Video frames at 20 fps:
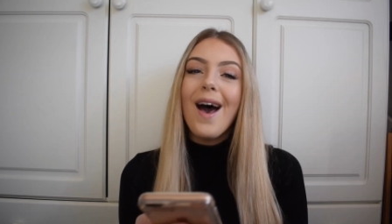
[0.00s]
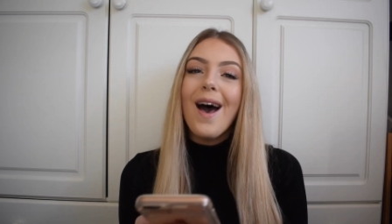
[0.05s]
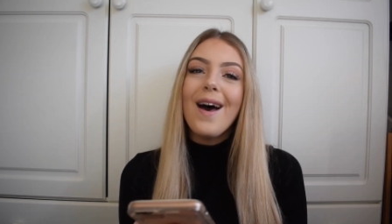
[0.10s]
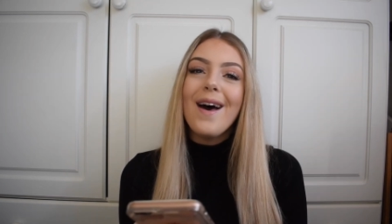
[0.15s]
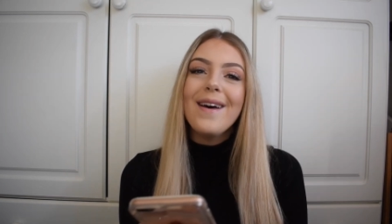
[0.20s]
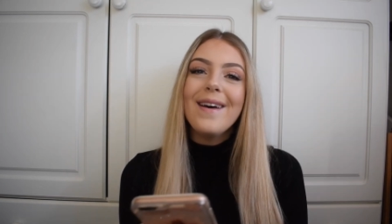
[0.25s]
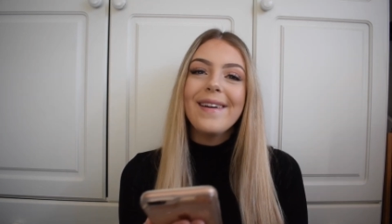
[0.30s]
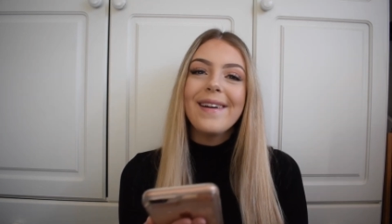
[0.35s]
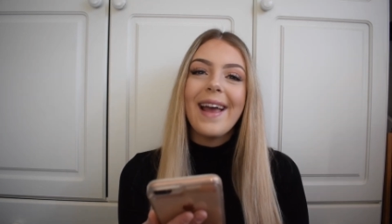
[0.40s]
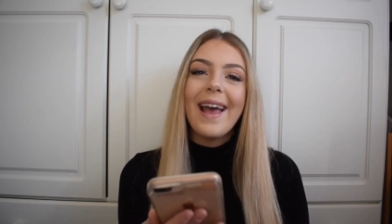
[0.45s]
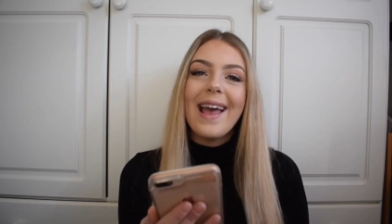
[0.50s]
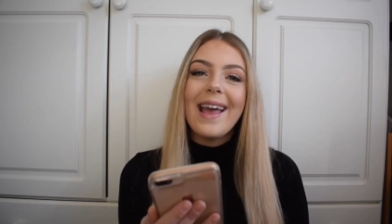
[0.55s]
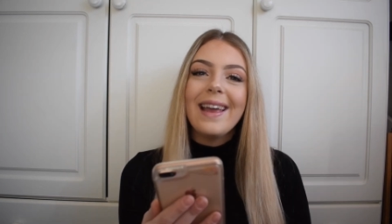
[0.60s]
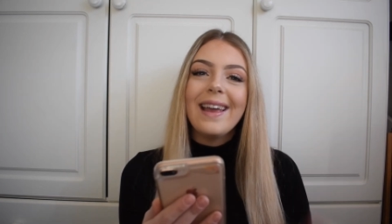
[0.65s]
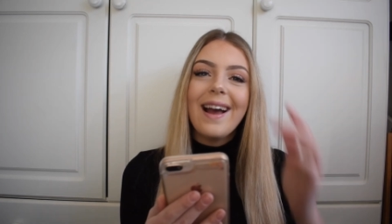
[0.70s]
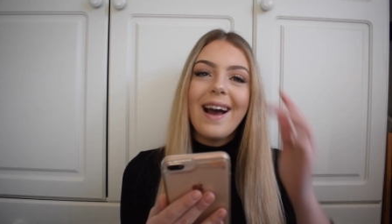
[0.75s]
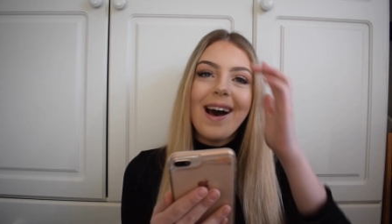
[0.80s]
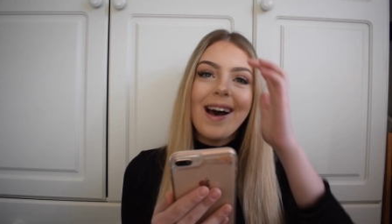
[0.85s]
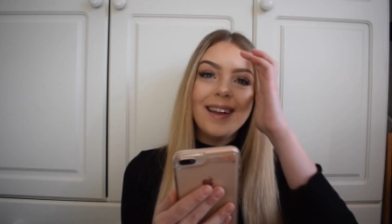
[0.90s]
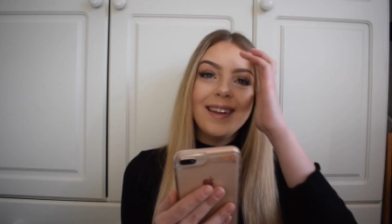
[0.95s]
Okay
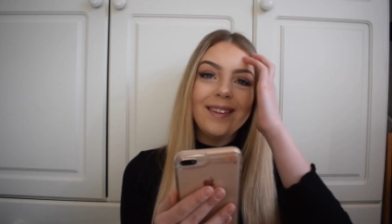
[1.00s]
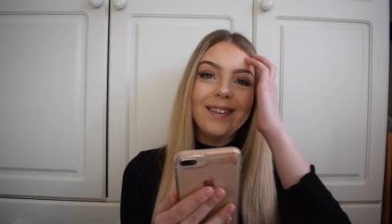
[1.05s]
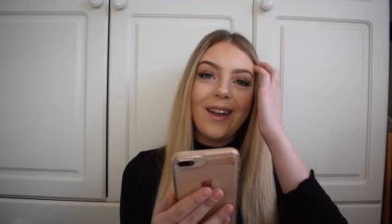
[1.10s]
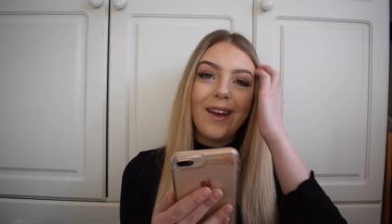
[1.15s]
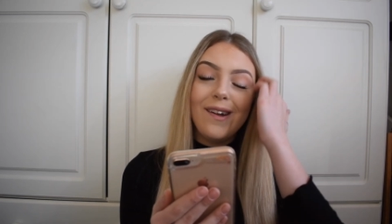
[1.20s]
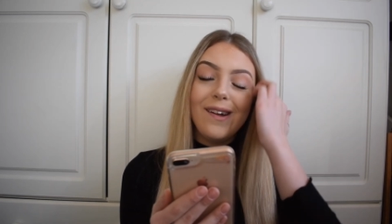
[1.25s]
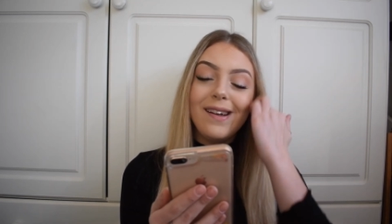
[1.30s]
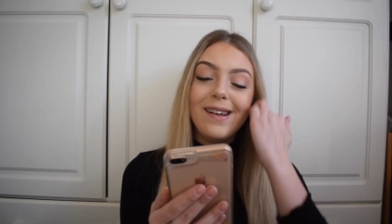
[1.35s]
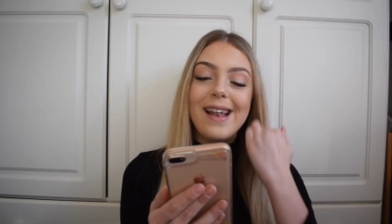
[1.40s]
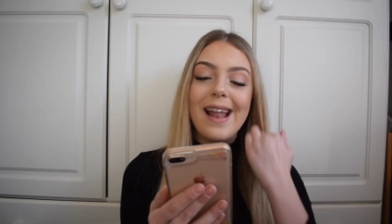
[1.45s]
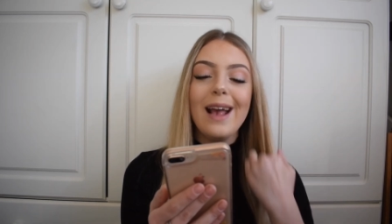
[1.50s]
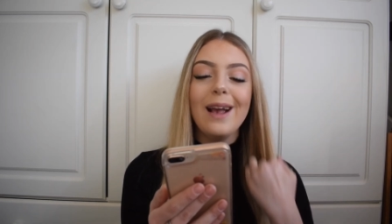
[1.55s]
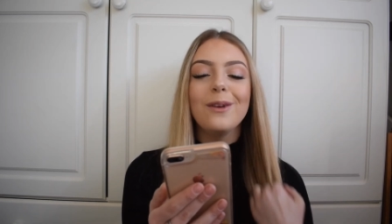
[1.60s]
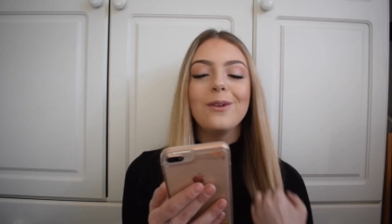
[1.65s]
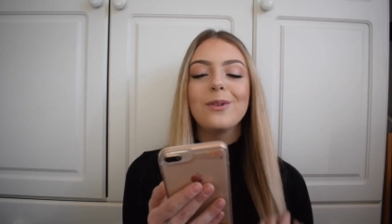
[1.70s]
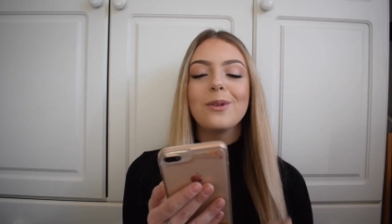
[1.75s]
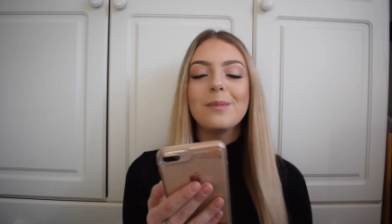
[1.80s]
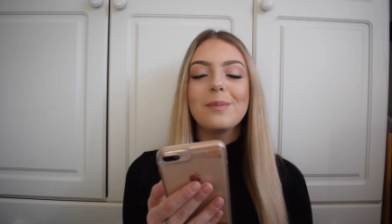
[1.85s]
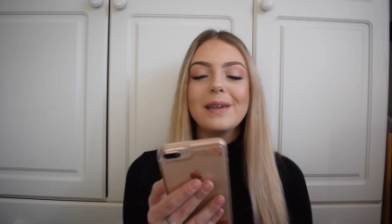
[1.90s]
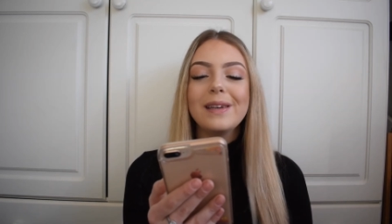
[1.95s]
guys, so
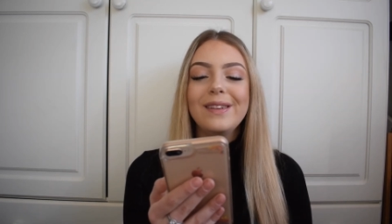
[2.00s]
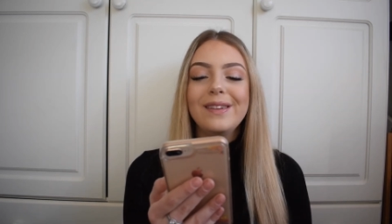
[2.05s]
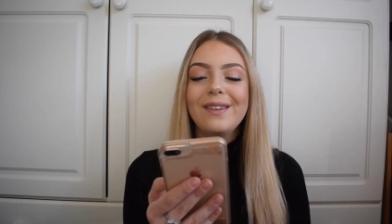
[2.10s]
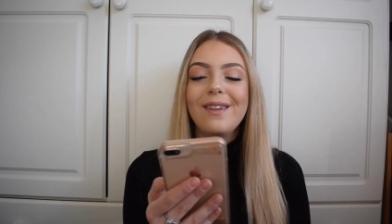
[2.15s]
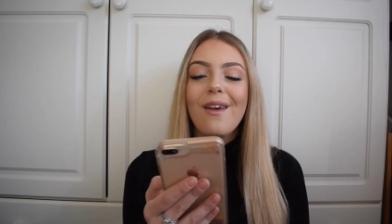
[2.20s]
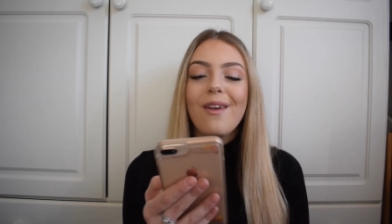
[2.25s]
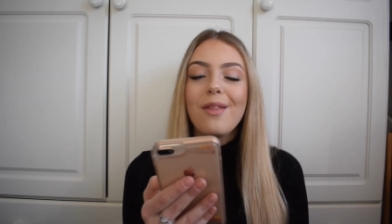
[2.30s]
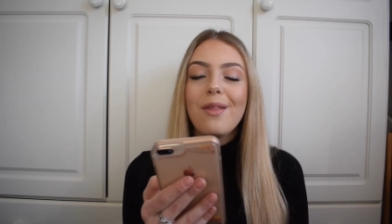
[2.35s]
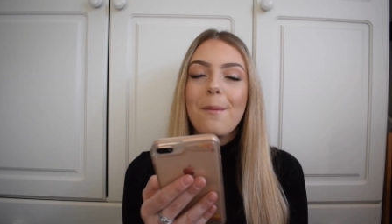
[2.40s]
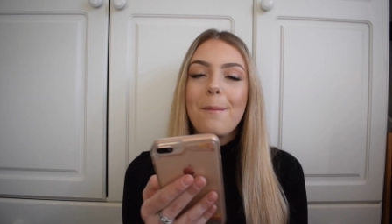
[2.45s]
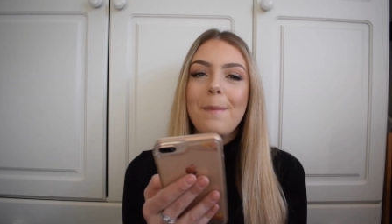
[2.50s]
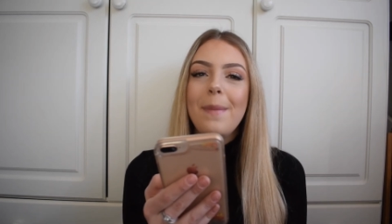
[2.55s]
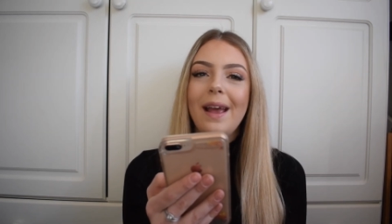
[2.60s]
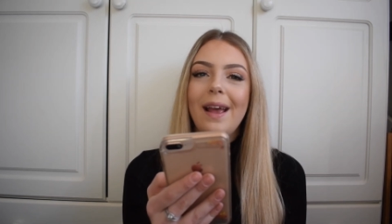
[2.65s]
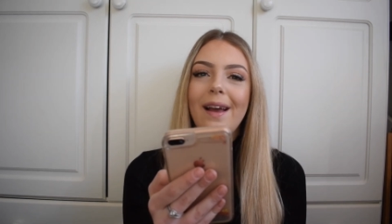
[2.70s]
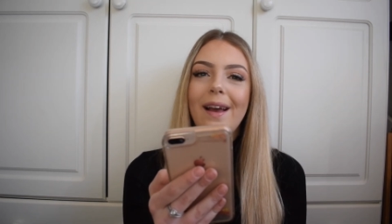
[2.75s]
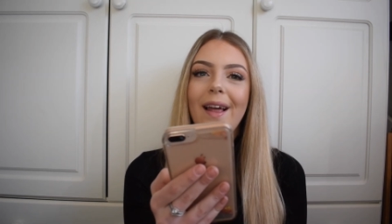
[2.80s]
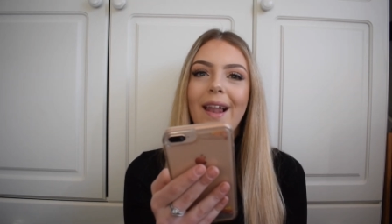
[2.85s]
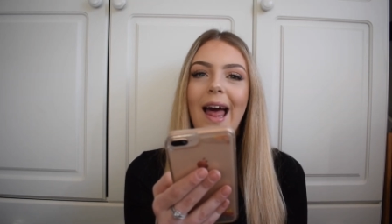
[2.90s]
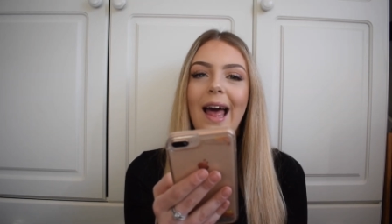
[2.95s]
next up is the
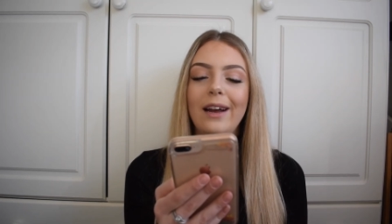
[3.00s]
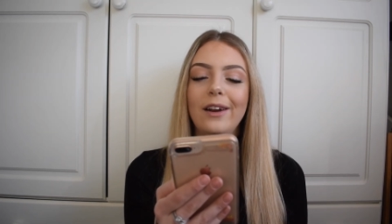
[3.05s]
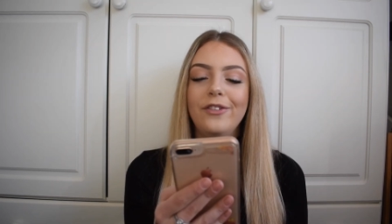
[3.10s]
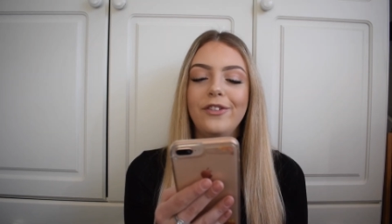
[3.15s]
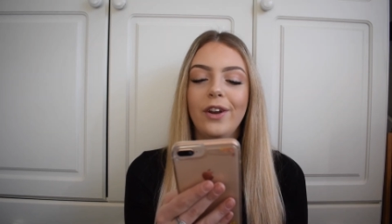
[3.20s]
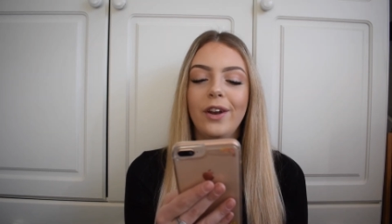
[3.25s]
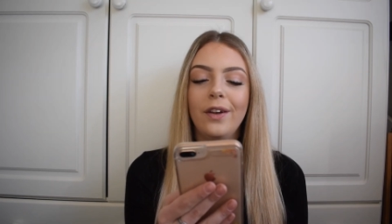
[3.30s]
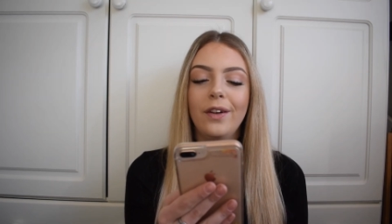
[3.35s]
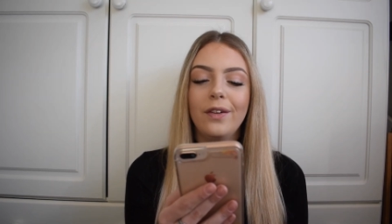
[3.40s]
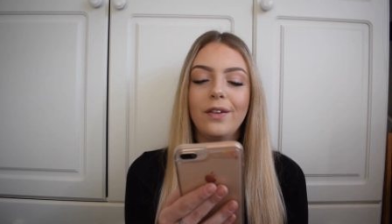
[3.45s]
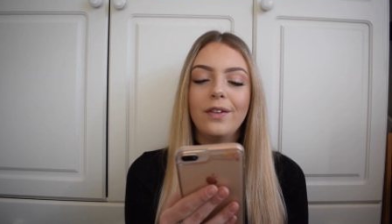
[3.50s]
mint collection.